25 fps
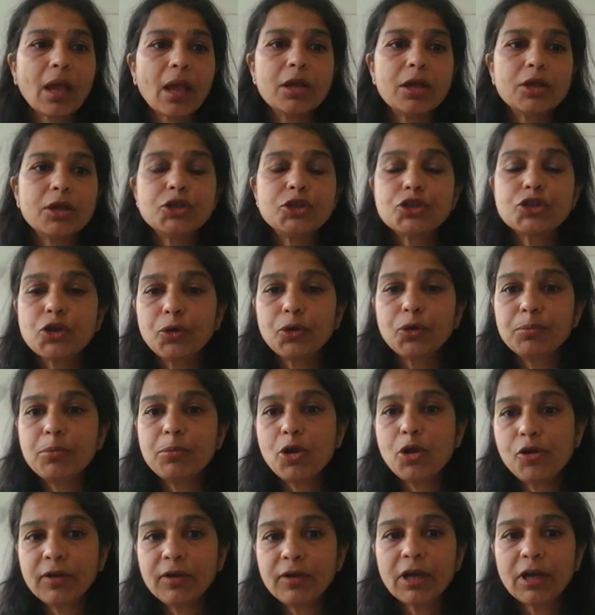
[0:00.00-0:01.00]
So
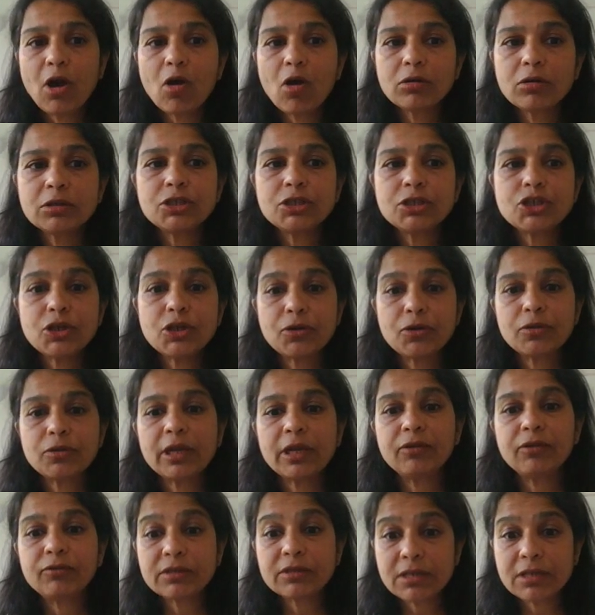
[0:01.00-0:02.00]
moving on to the
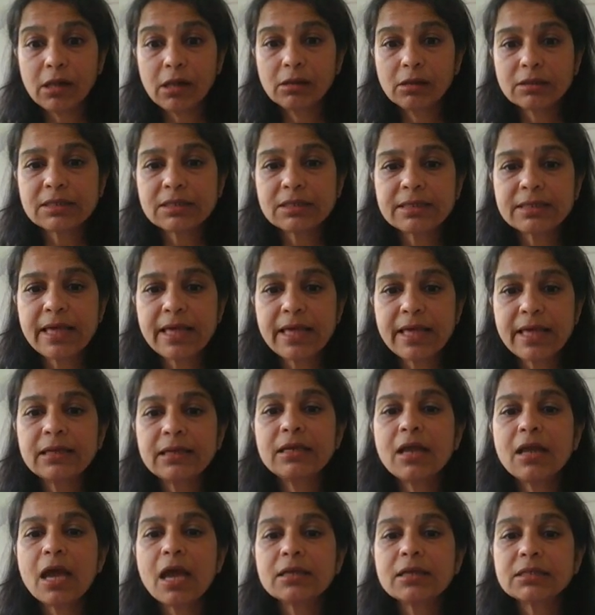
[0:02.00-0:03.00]
results
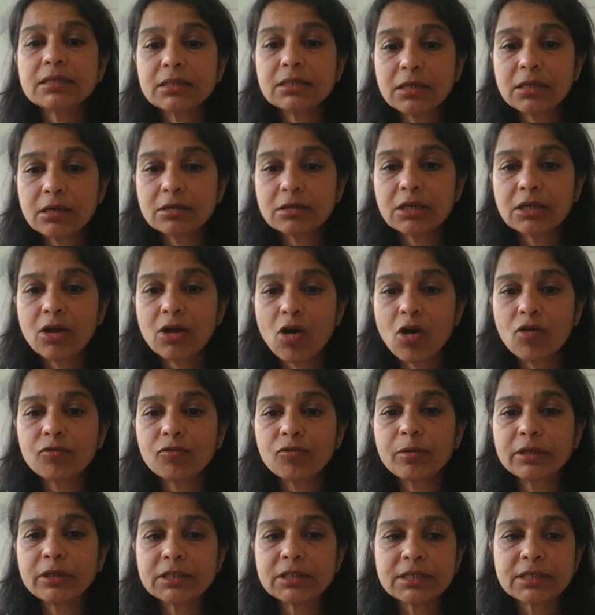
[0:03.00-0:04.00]
then, starting off
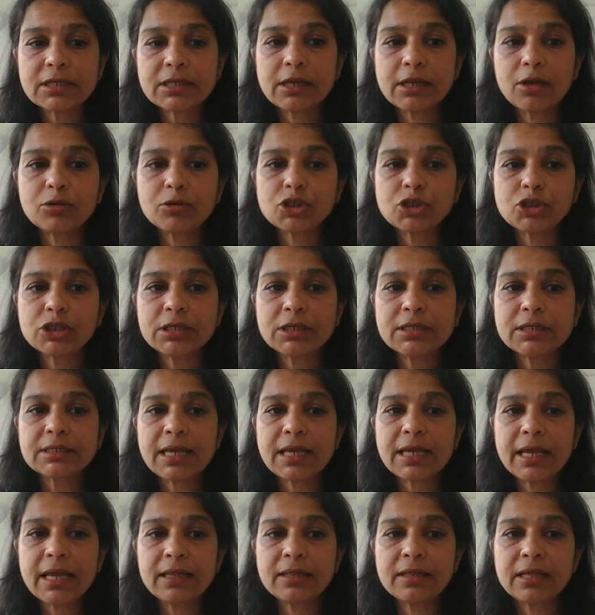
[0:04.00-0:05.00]
with disclosures
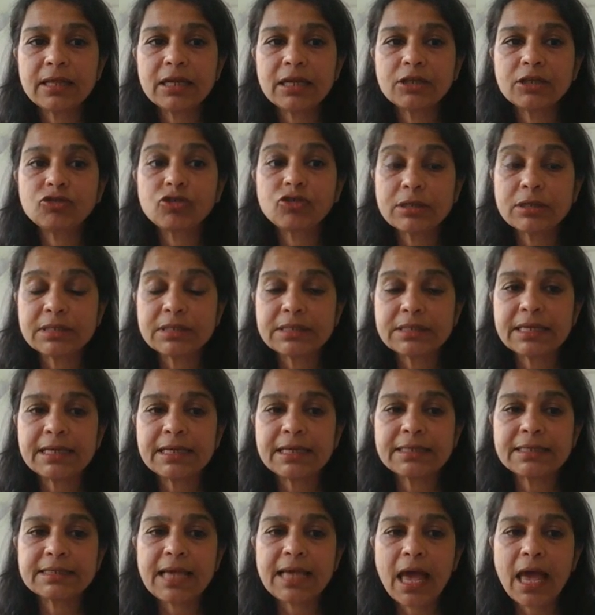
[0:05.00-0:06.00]
in the
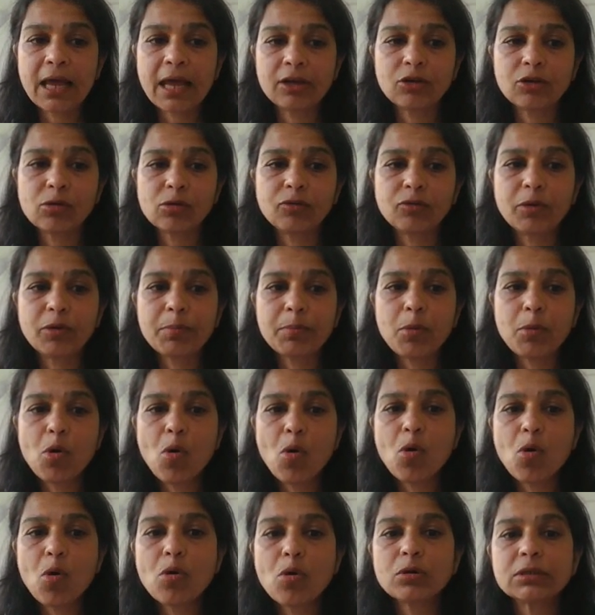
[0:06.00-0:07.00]
trustees' annual
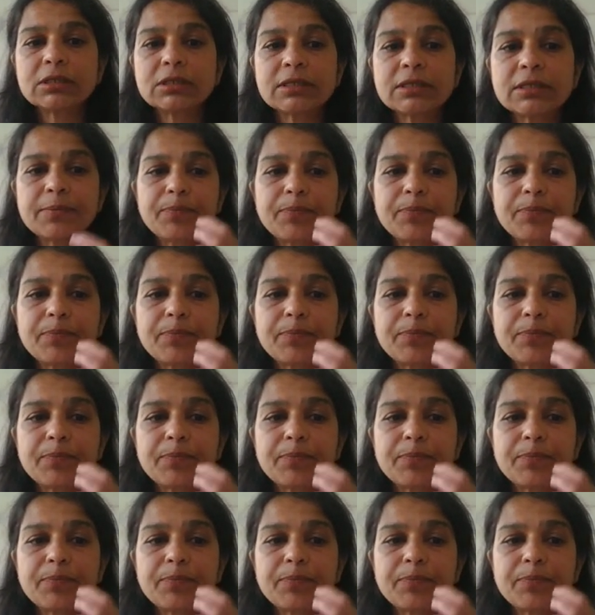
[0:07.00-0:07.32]
reports.